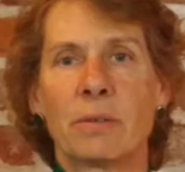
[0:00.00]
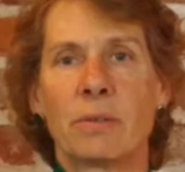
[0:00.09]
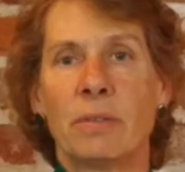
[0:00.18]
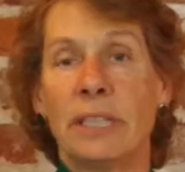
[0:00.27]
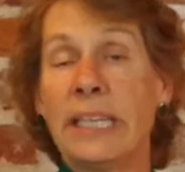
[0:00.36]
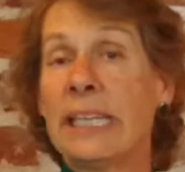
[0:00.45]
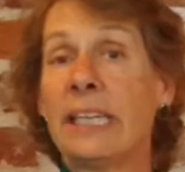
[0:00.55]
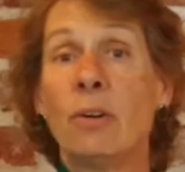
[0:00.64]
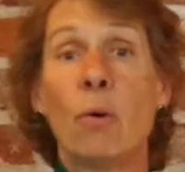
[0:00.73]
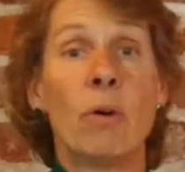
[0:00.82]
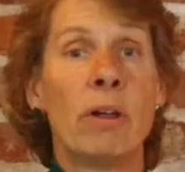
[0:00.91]
leaking
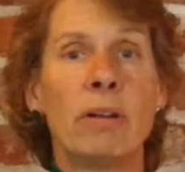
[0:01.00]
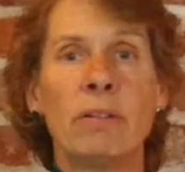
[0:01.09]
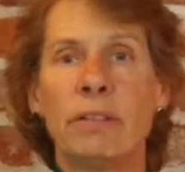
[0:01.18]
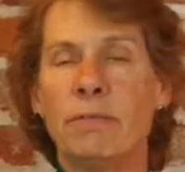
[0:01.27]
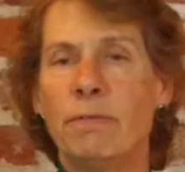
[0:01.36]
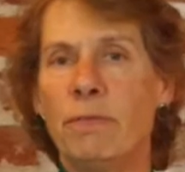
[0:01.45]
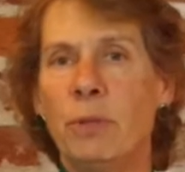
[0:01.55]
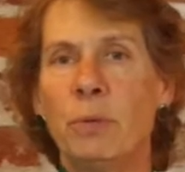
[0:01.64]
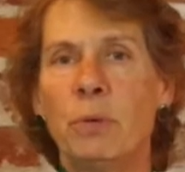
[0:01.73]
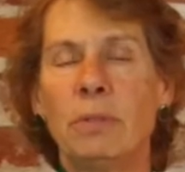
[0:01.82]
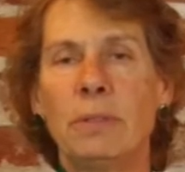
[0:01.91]
oil and
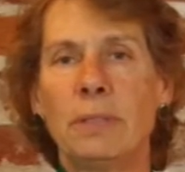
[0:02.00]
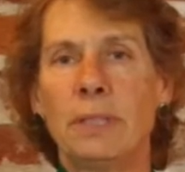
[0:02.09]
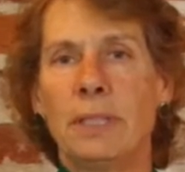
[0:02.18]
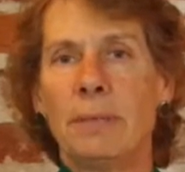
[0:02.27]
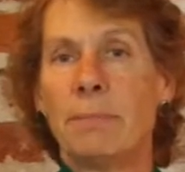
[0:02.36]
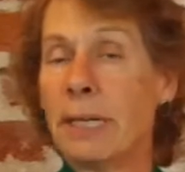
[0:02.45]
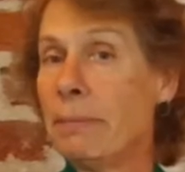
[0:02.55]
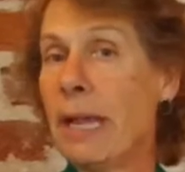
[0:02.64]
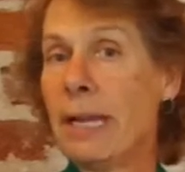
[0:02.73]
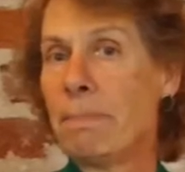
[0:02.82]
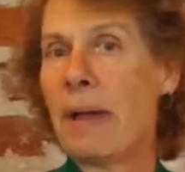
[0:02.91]
fuel, but he
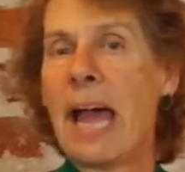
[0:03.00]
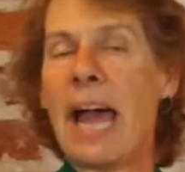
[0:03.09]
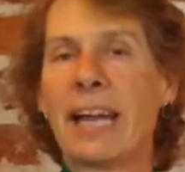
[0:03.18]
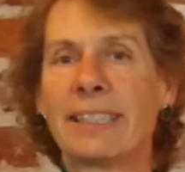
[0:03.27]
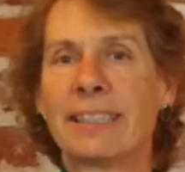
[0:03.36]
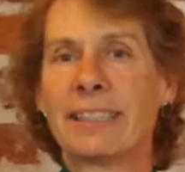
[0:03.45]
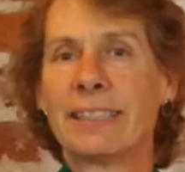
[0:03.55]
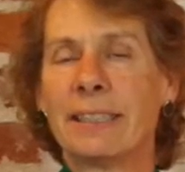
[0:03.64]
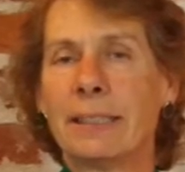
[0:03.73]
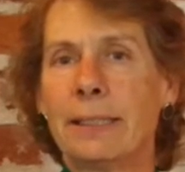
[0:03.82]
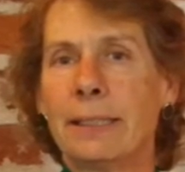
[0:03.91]
made it back.
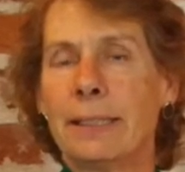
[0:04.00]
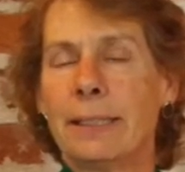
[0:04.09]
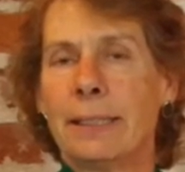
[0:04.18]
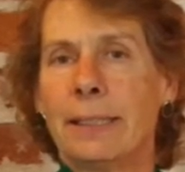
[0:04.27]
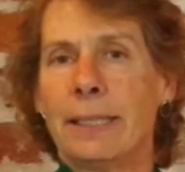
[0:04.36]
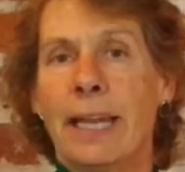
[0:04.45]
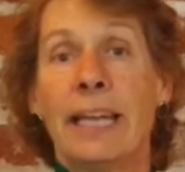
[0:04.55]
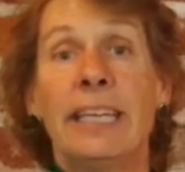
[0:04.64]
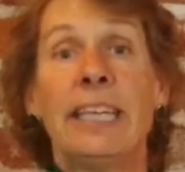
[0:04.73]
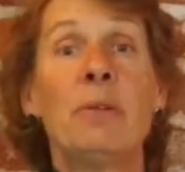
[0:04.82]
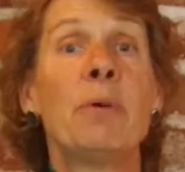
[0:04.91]
And
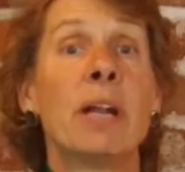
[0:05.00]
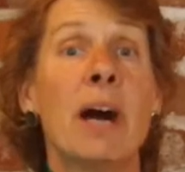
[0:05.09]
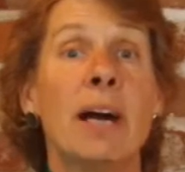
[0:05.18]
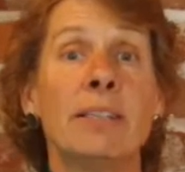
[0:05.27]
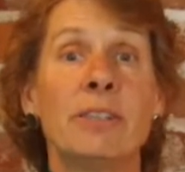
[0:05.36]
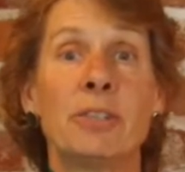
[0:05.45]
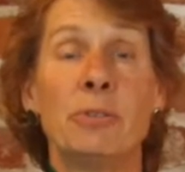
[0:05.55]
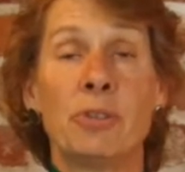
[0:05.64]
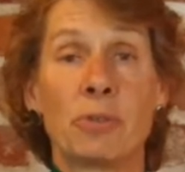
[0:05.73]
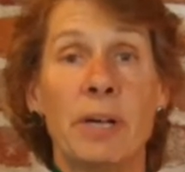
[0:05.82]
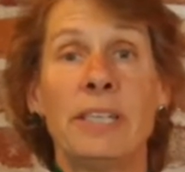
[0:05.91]
he went on to
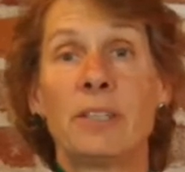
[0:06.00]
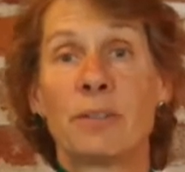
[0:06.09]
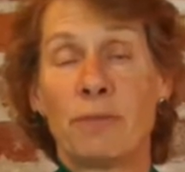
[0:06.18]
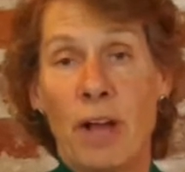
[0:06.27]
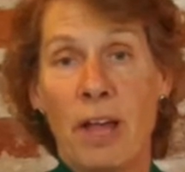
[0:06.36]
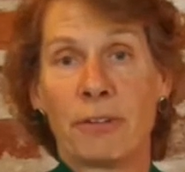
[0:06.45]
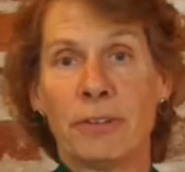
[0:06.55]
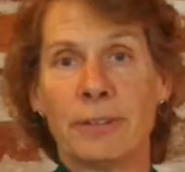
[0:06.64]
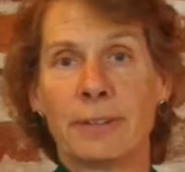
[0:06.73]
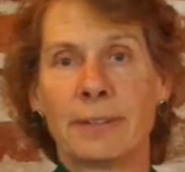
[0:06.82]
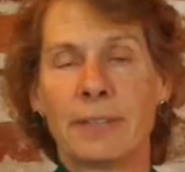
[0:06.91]
join his
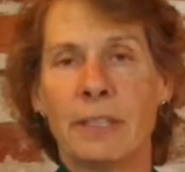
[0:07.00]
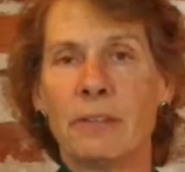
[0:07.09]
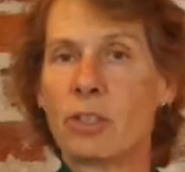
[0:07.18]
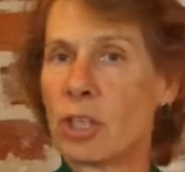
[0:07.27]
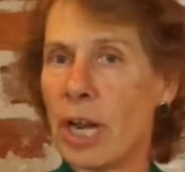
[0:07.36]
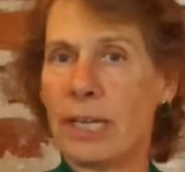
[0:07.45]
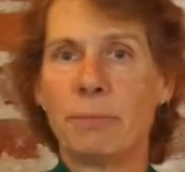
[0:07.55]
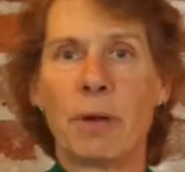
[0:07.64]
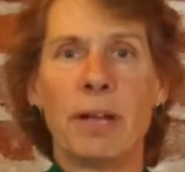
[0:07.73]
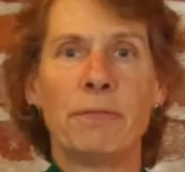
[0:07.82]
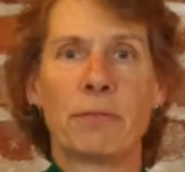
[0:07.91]
father in the Shiny
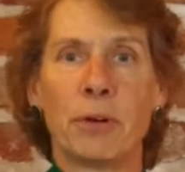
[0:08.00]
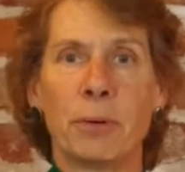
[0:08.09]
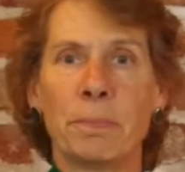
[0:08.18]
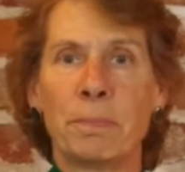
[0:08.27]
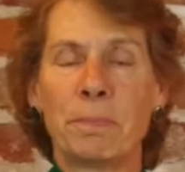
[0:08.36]
Brite firm.